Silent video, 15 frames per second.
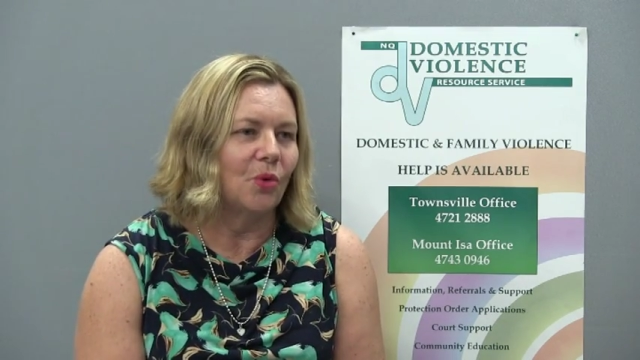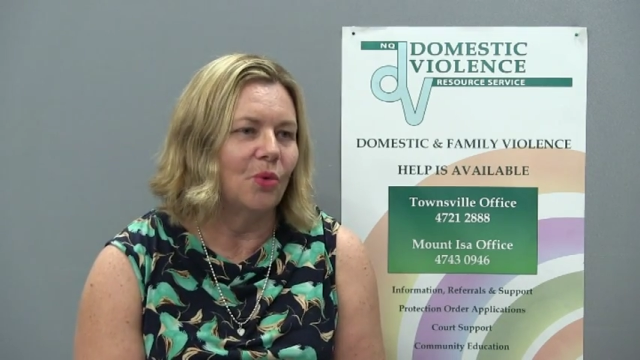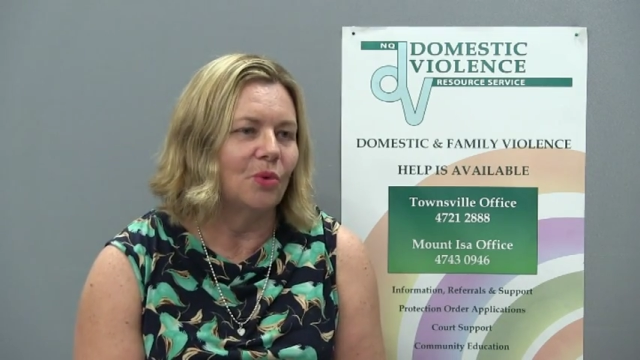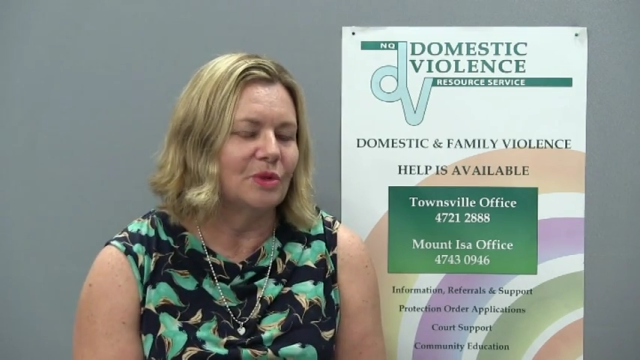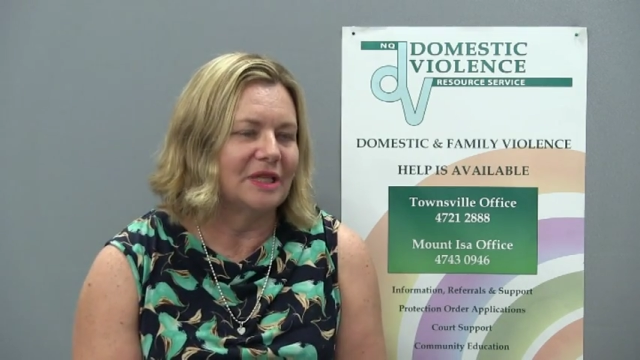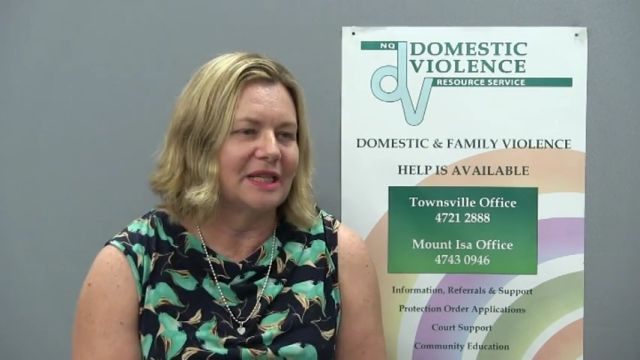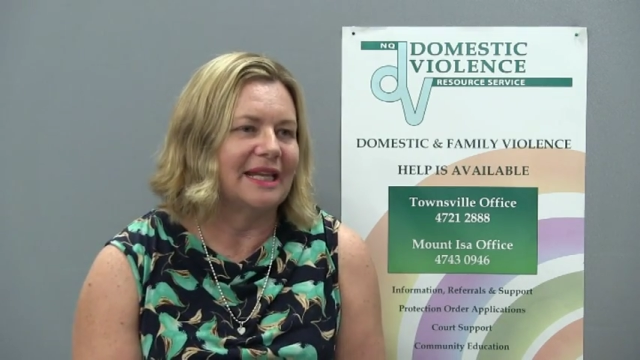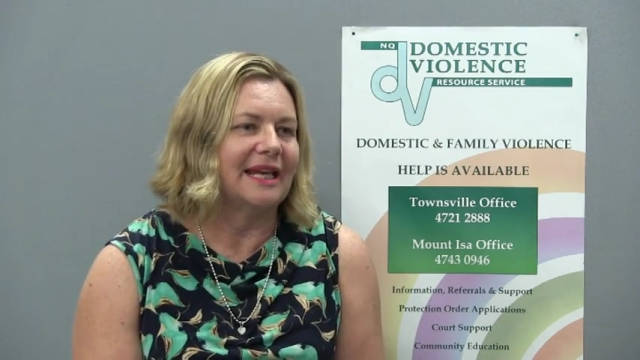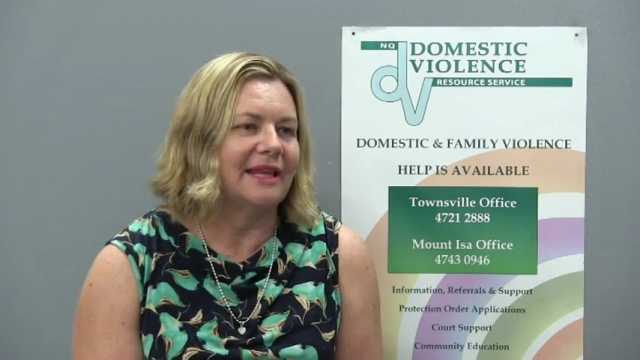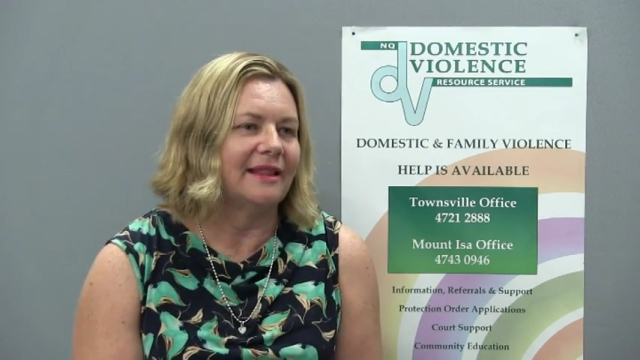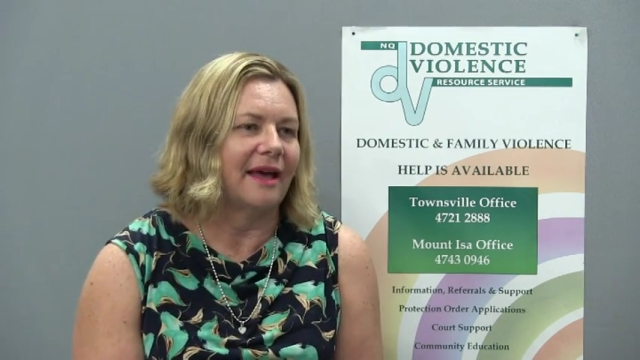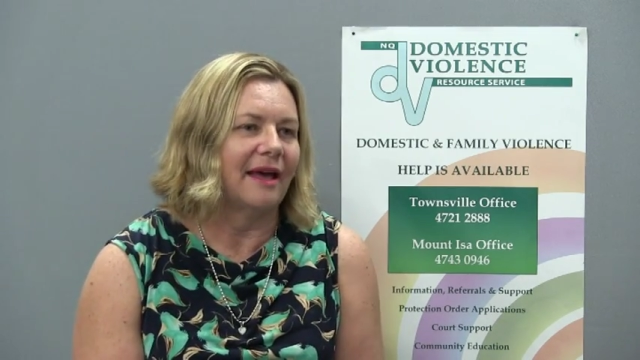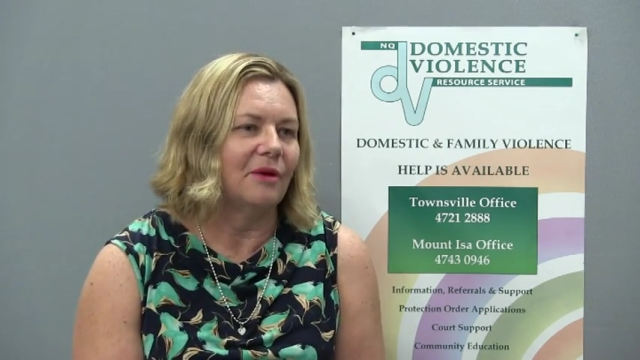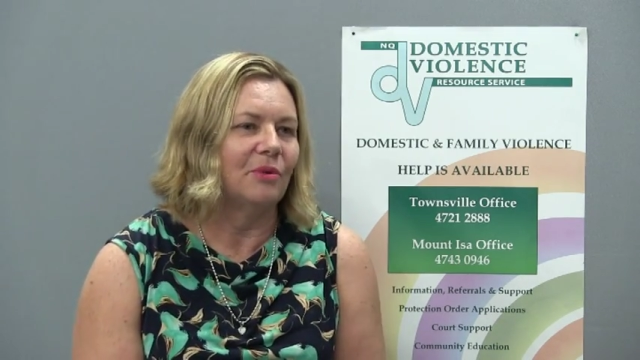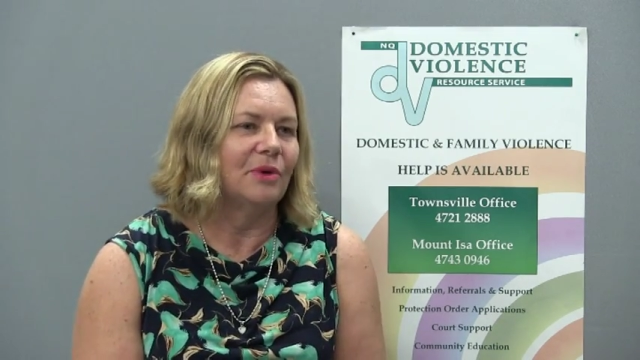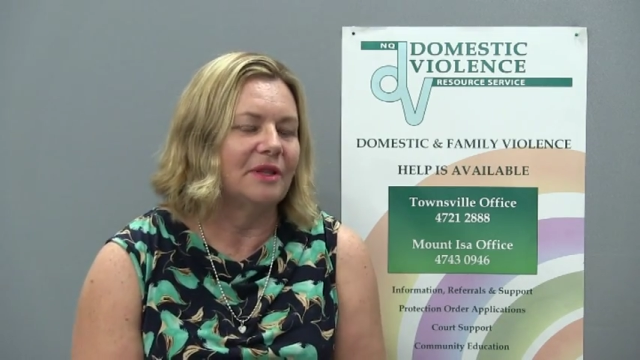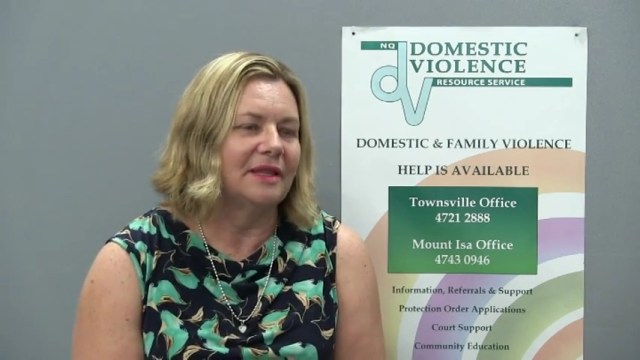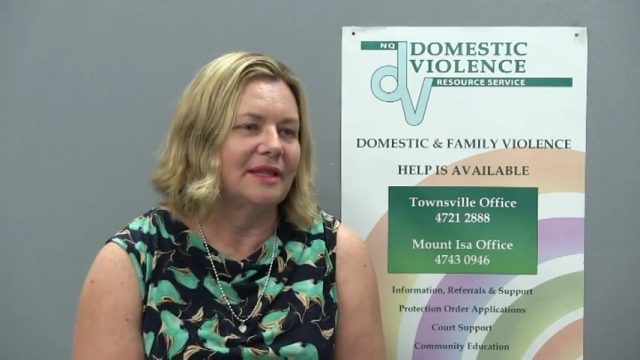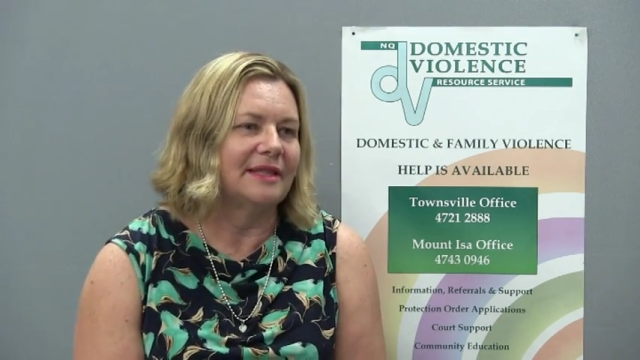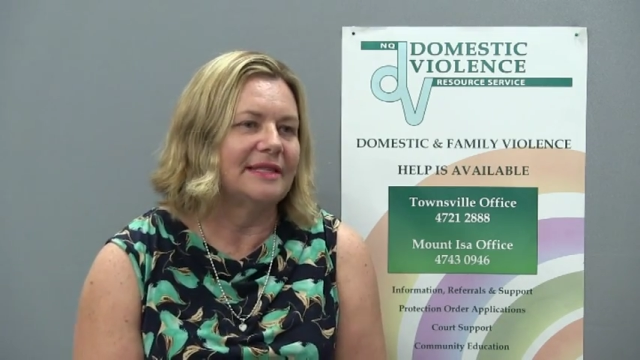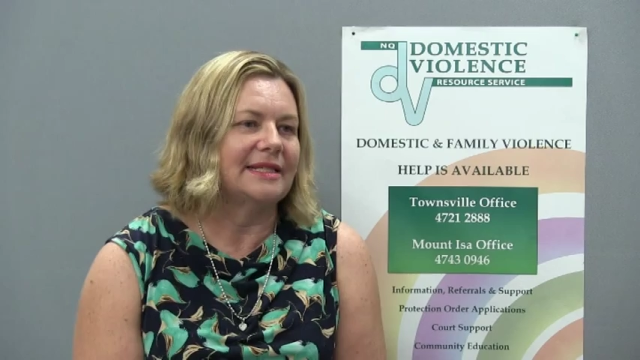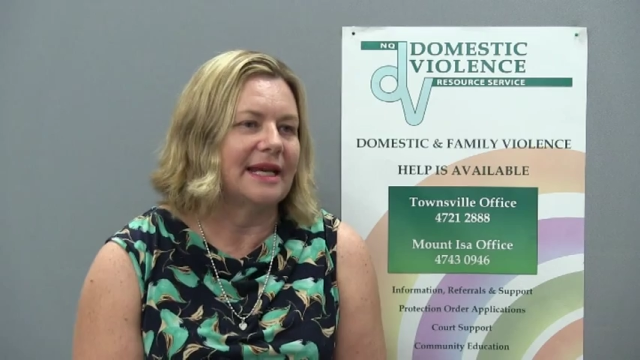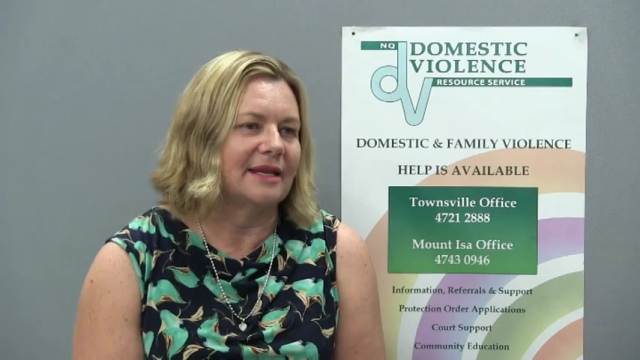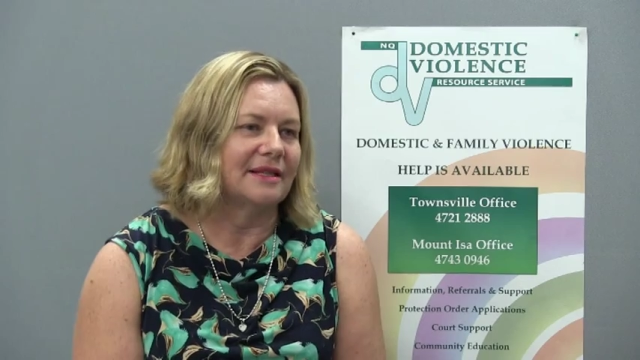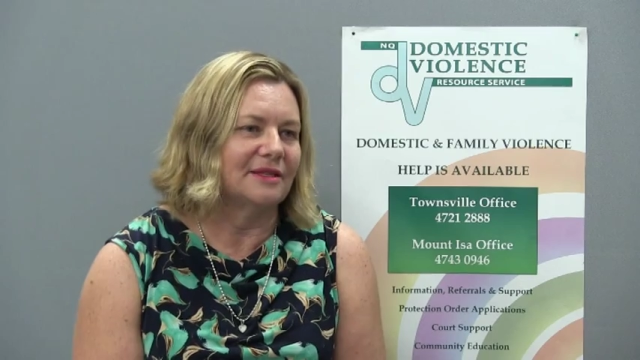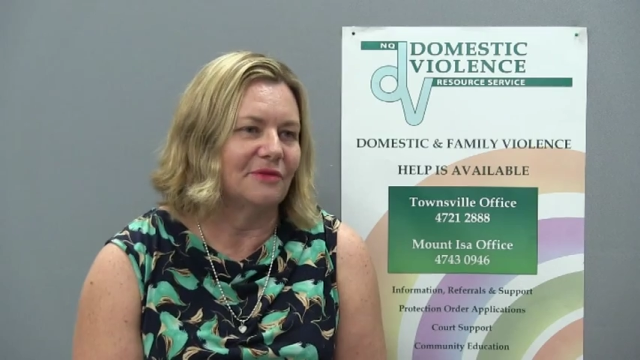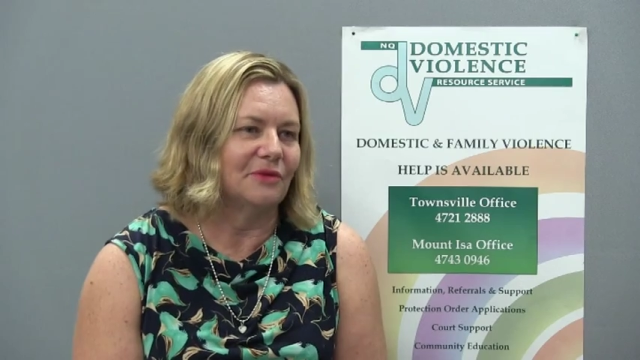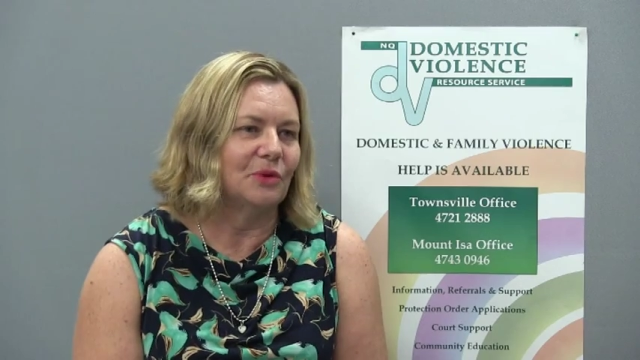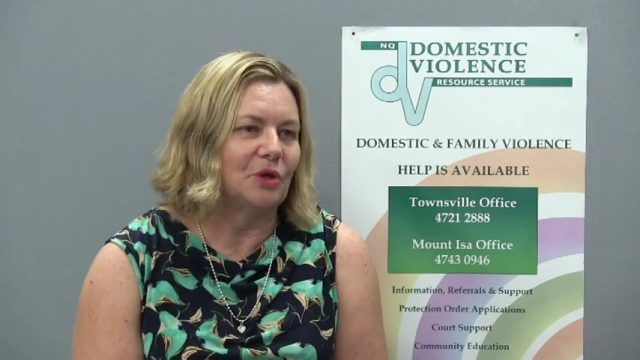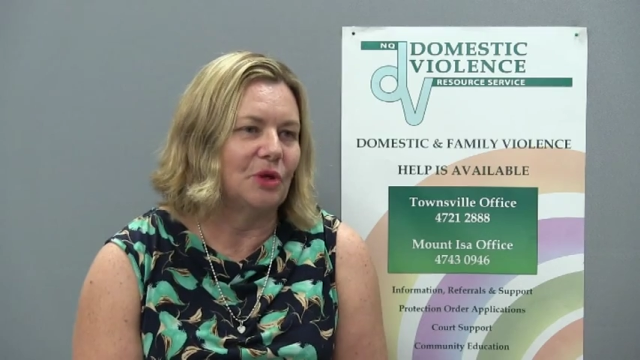all together within the
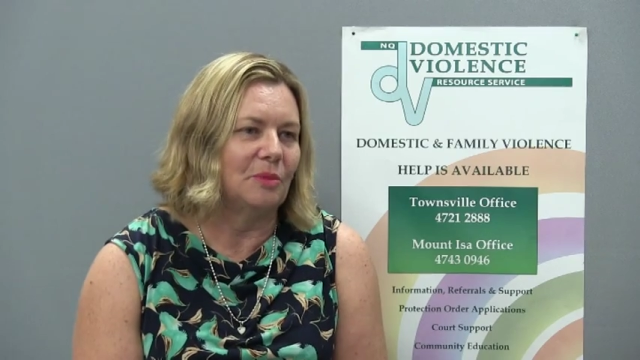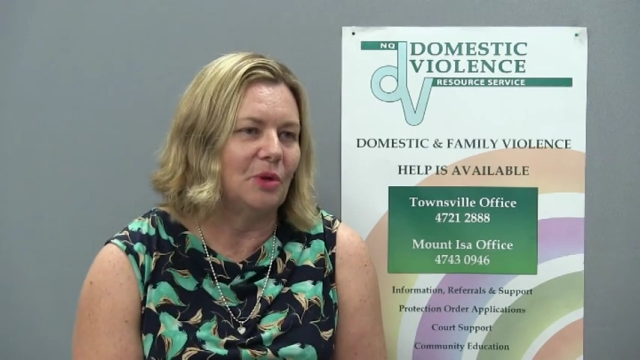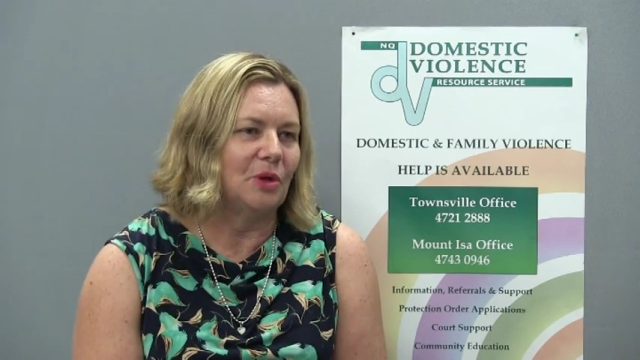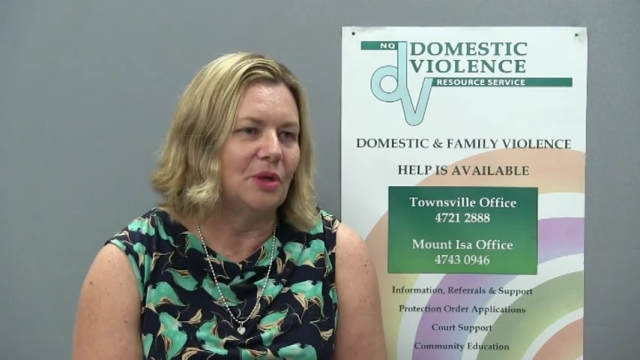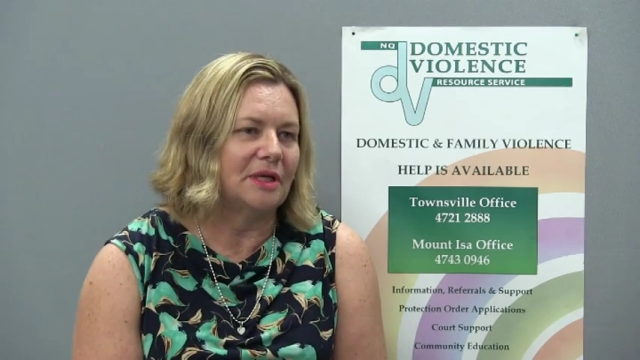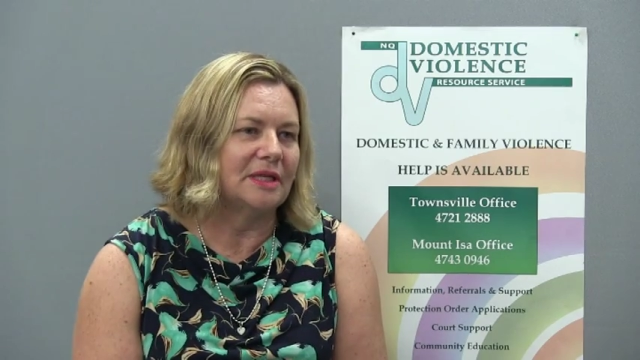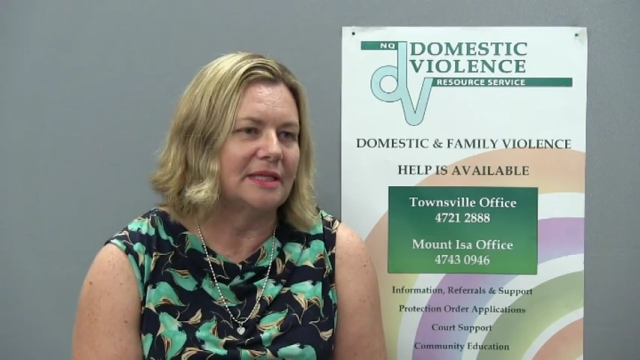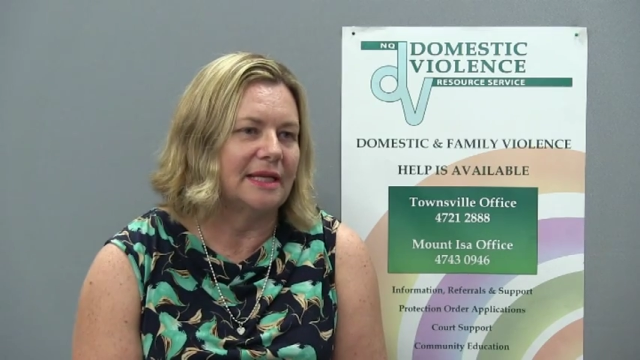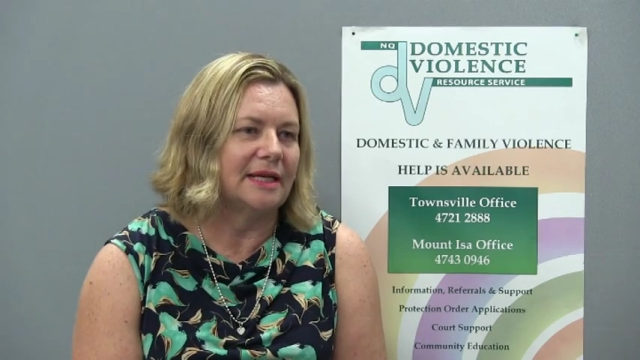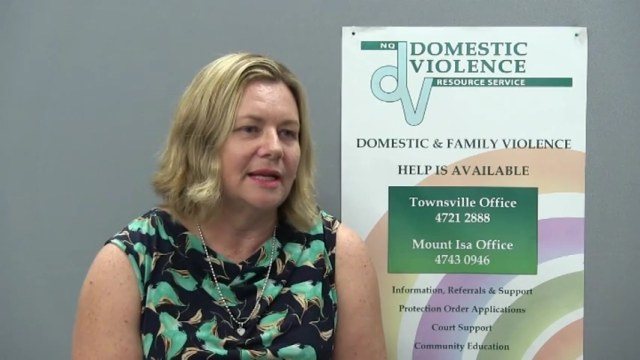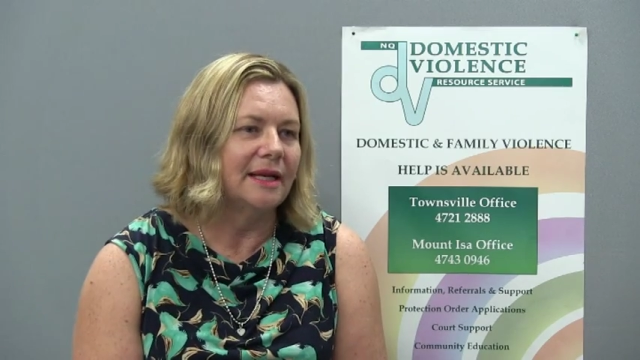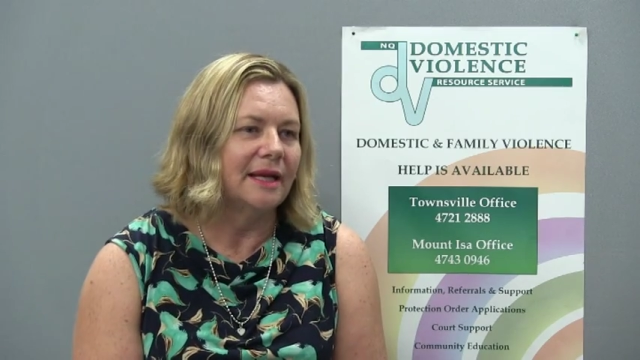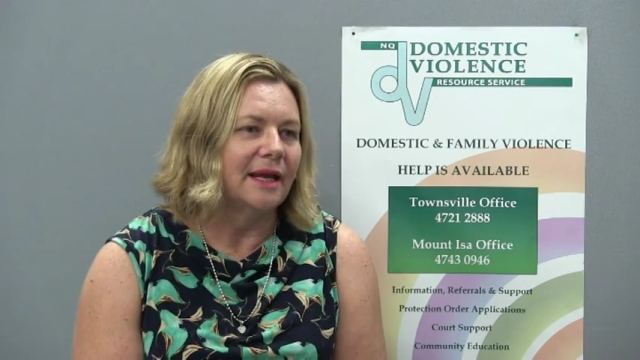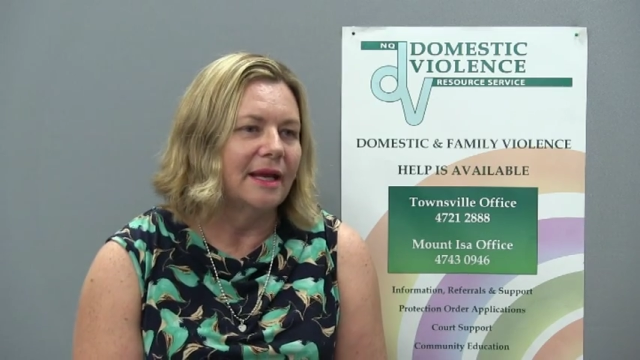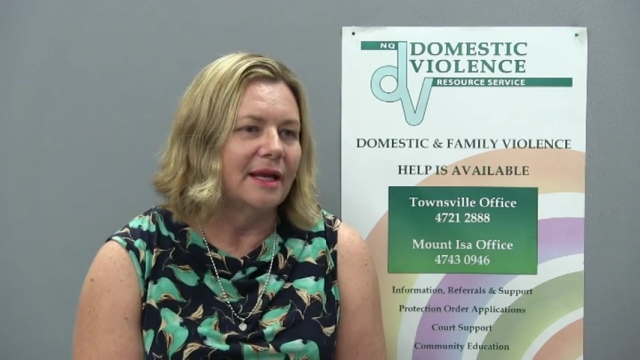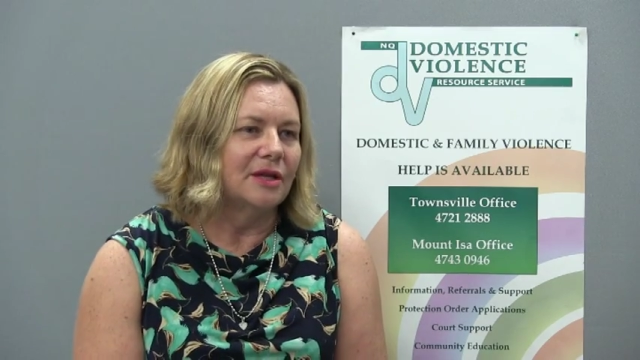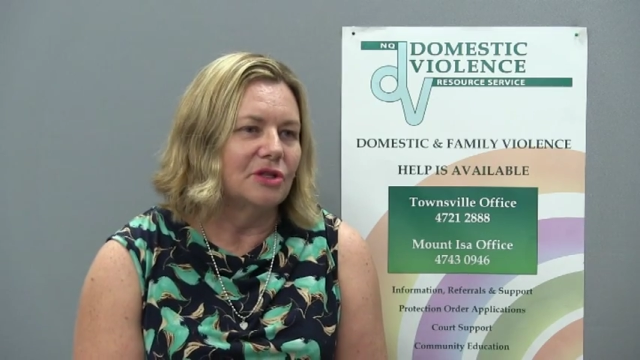Townsville community